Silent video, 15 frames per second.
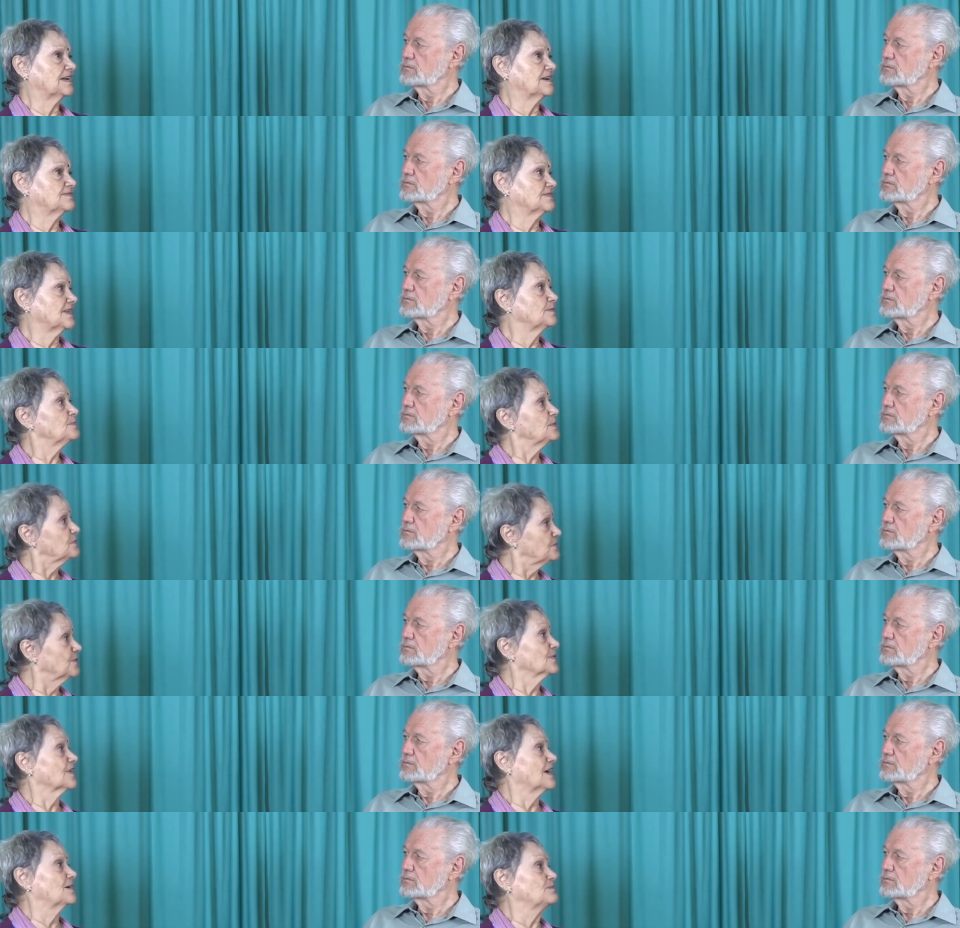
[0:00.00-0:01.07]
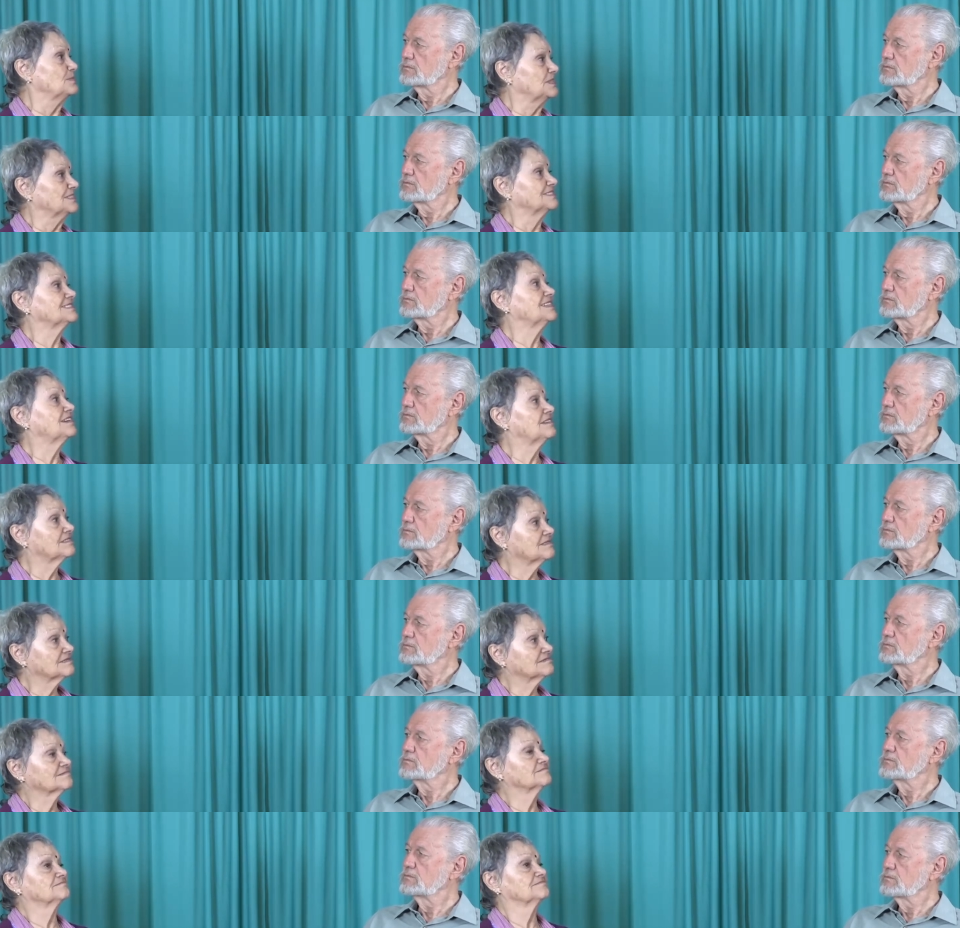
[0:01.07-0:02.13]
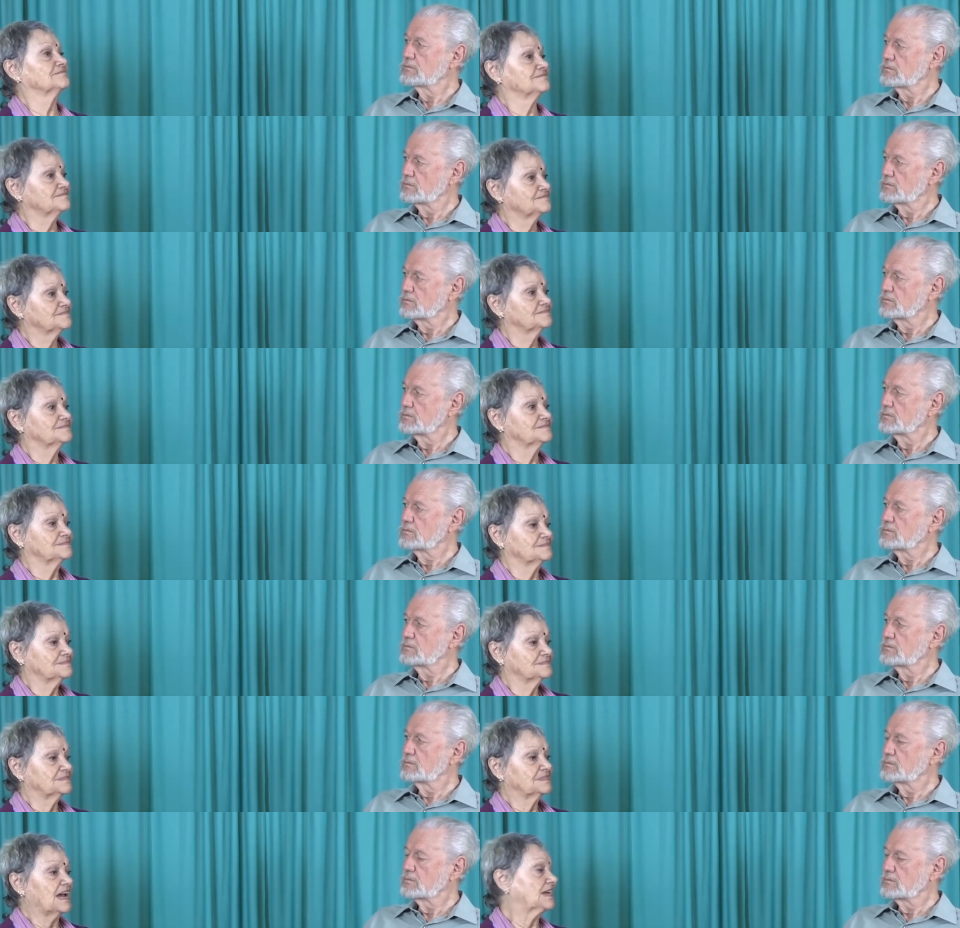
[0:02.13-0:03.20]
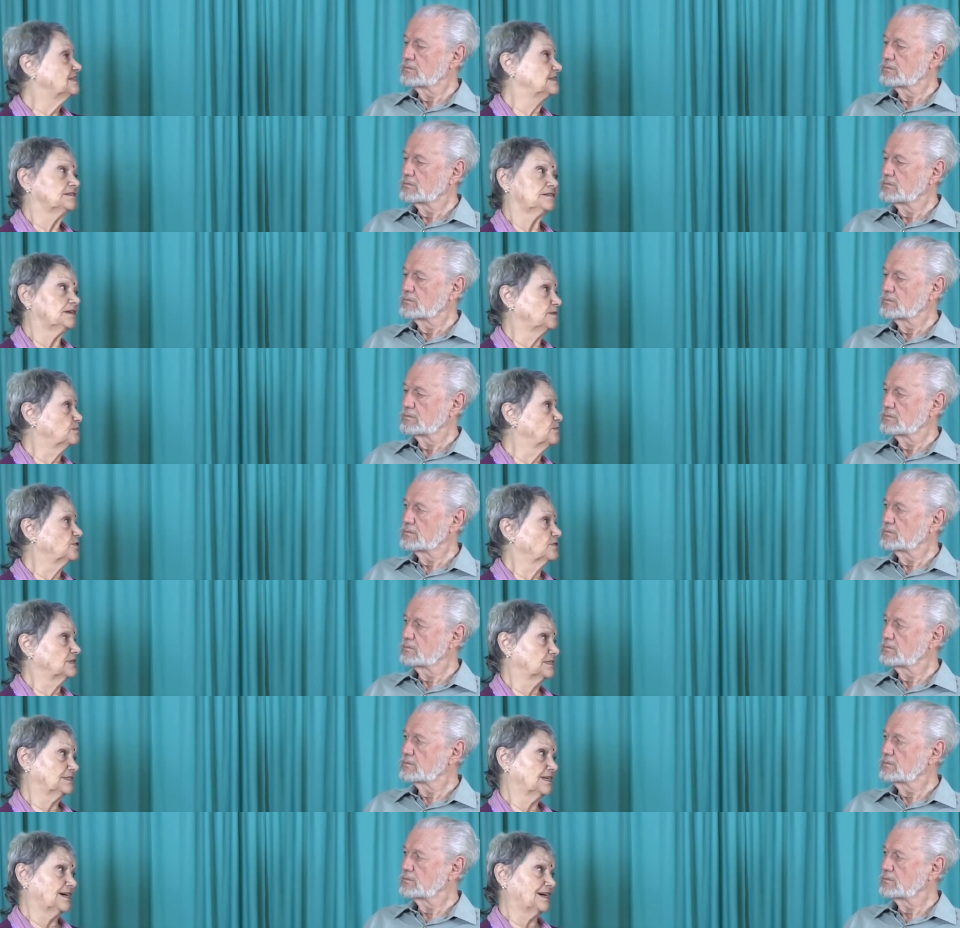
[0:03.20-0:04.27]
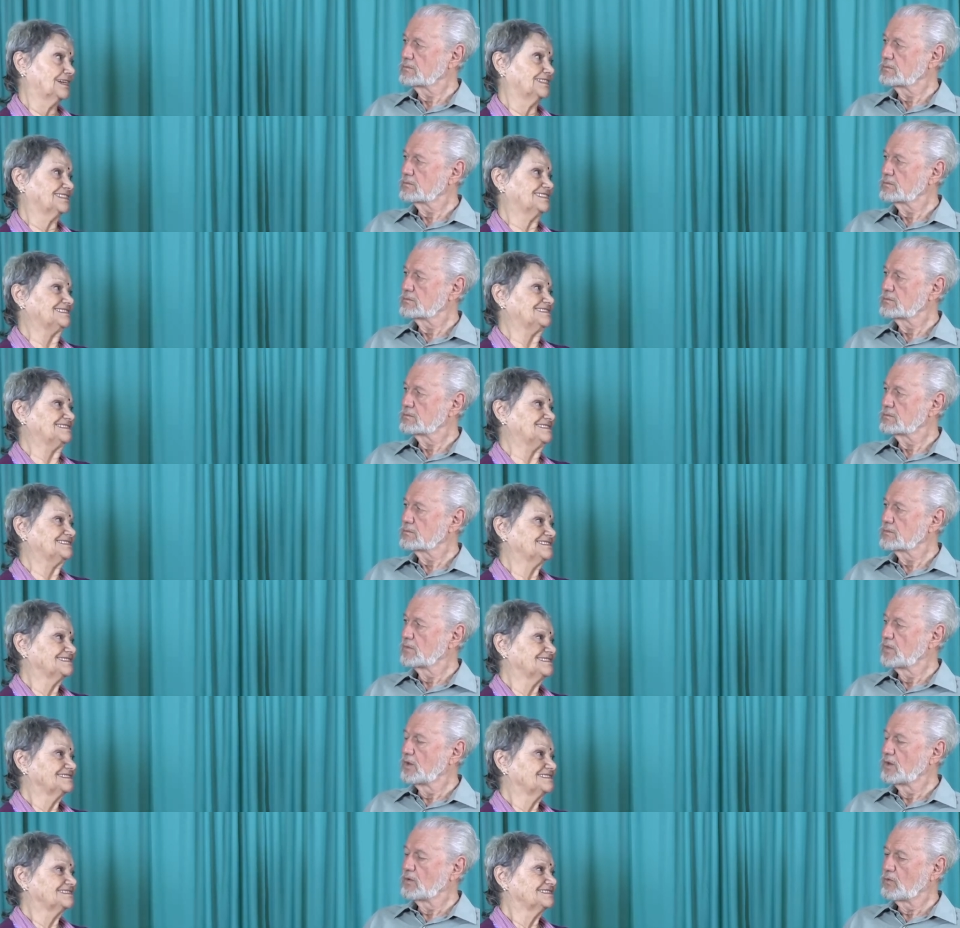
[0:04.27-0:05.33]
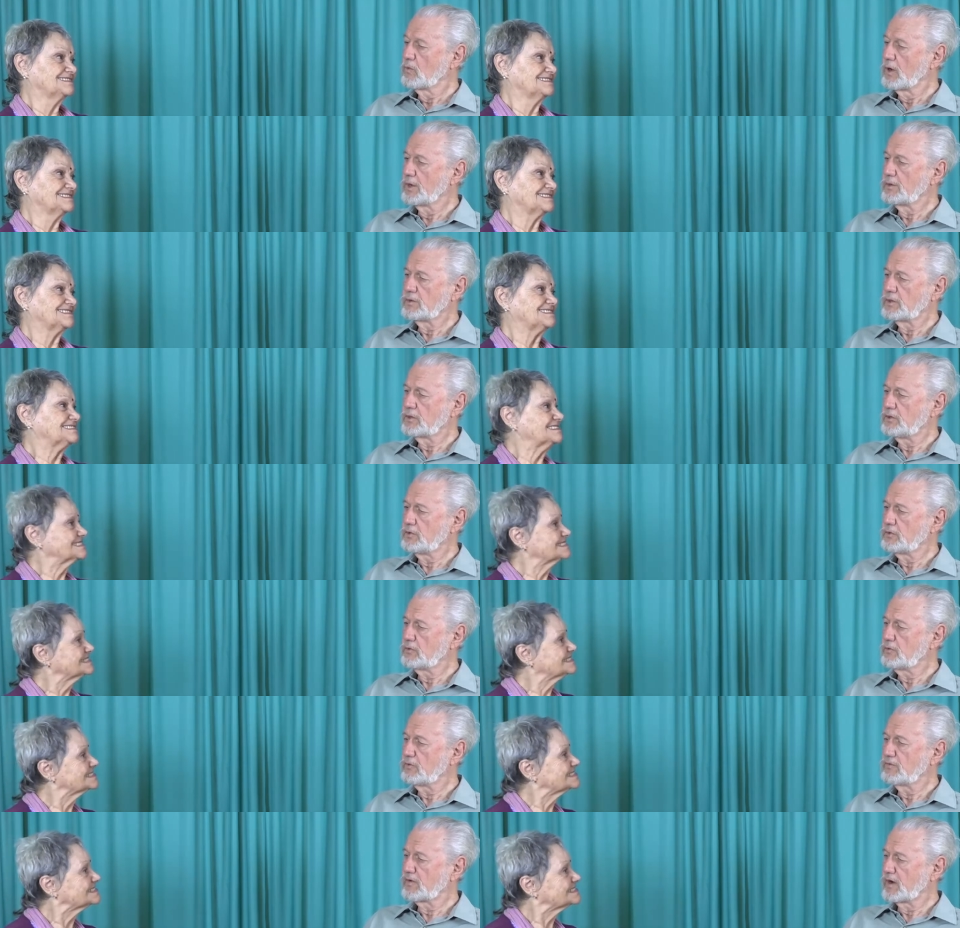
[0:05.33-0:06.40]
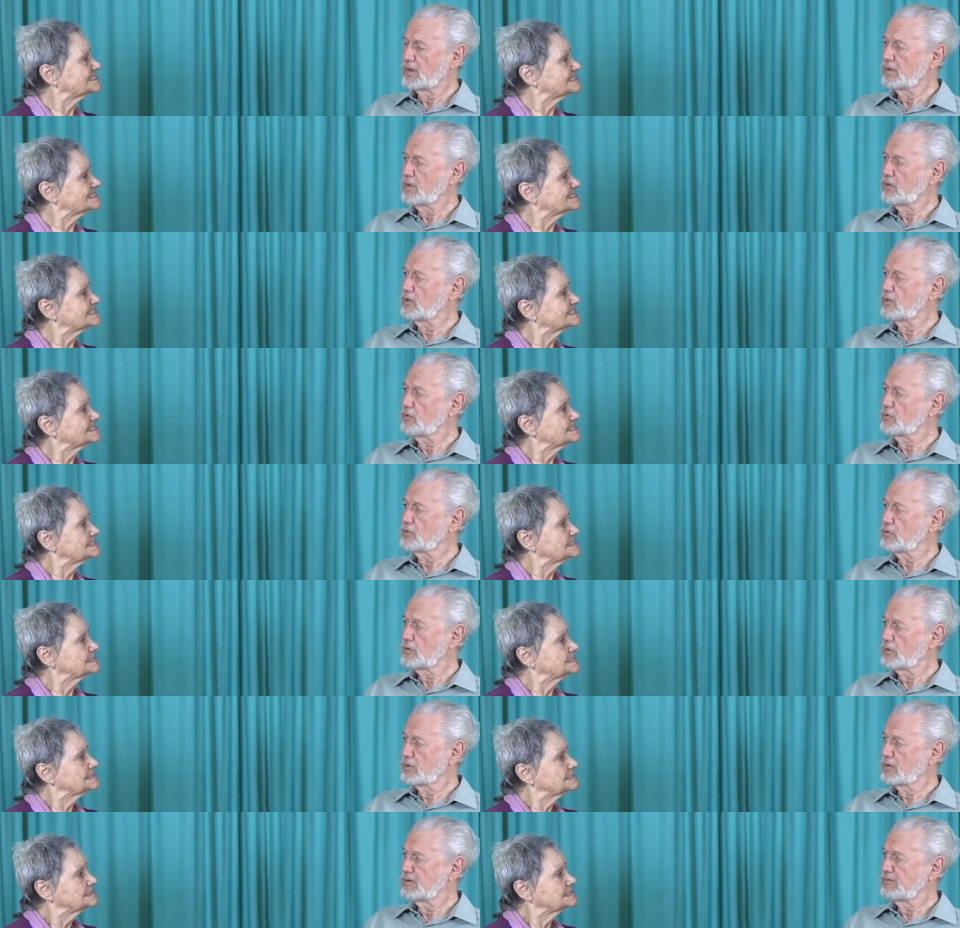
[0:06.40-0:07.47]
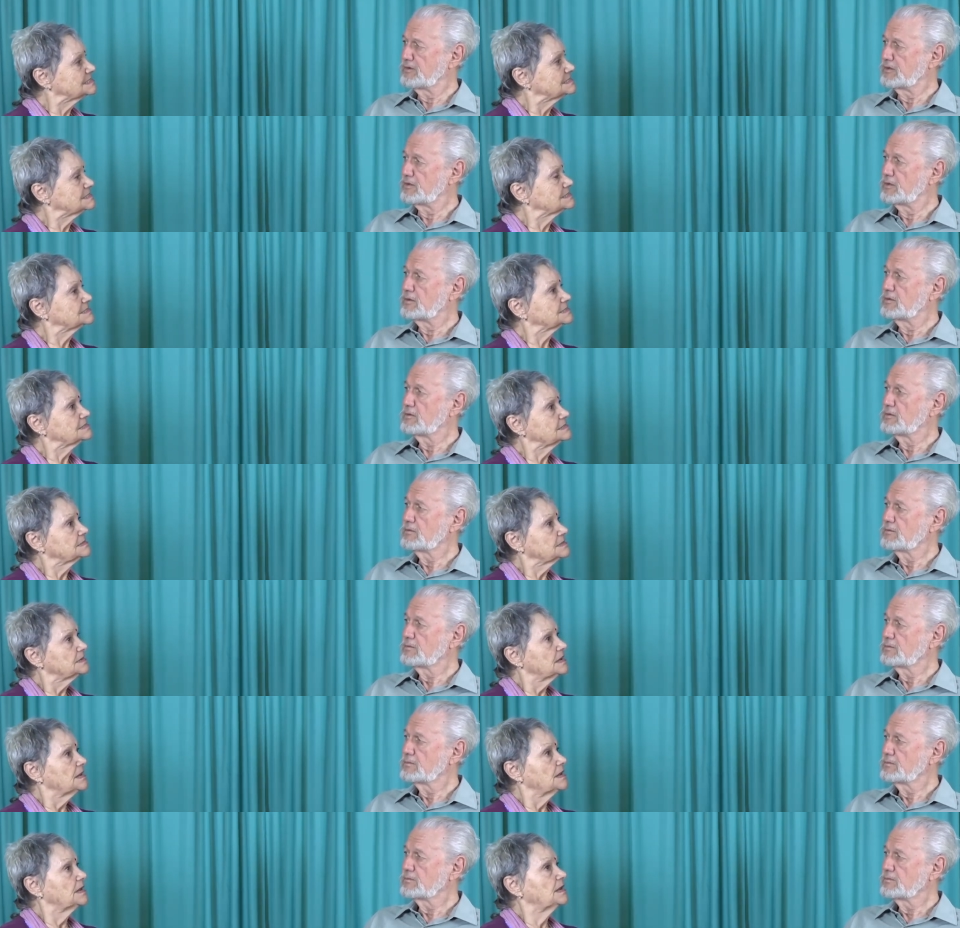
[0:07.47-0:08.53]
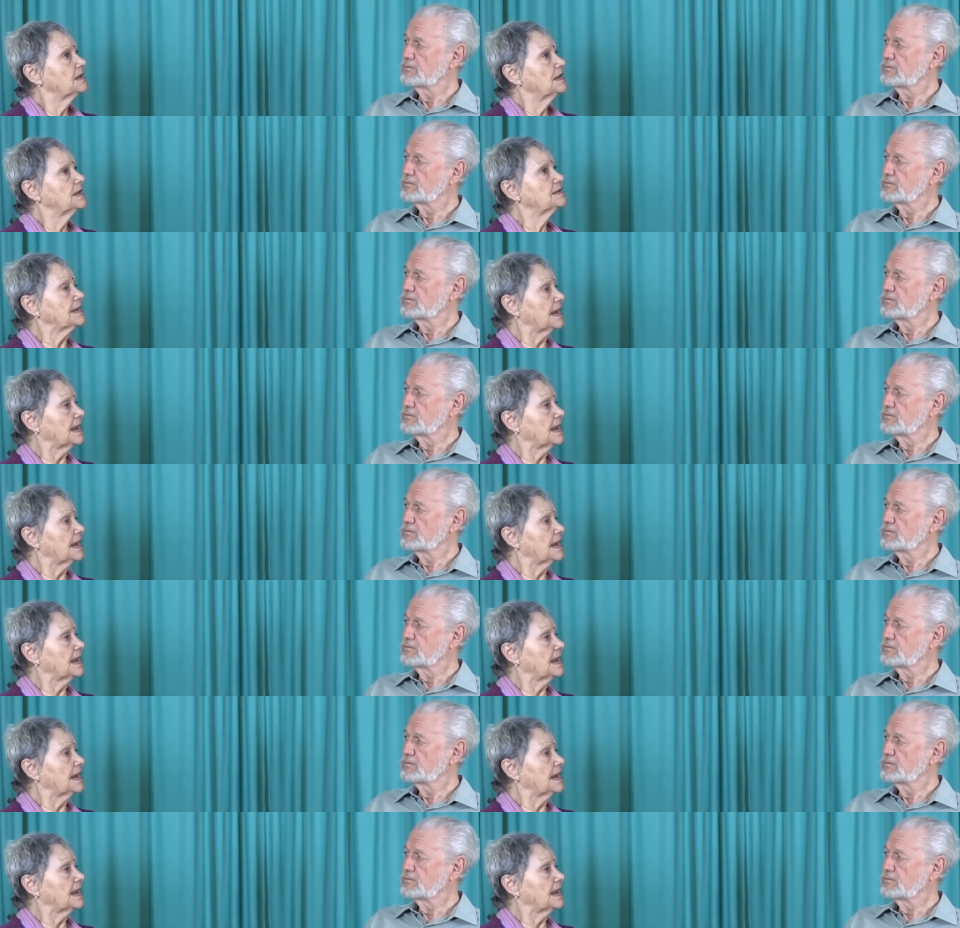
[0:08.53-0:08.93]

Speaker 1: have read before coming. Yeah. I didn't need more than that.
Speaker 2: When did you finally go to Auroville?
Speaker 1: Uh,